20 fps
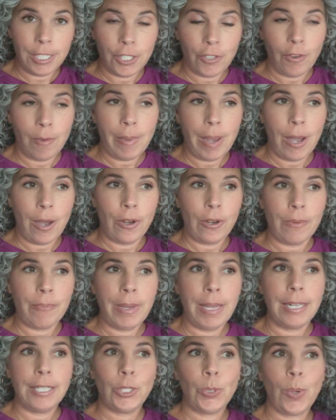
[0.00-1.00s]
from home,
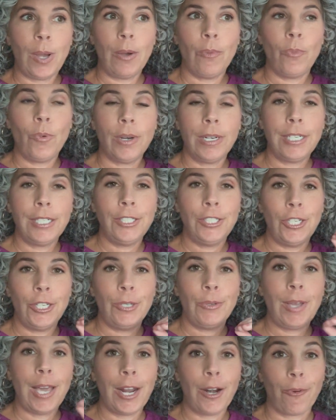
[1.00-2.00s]
and so I wanted to
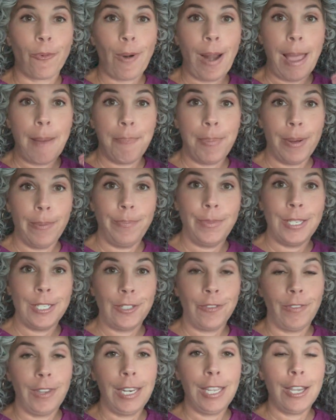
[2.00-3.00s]
kind of wrap up
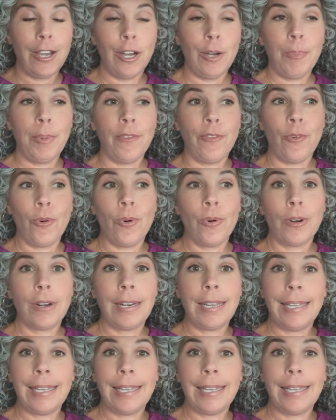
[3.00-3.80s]
this video before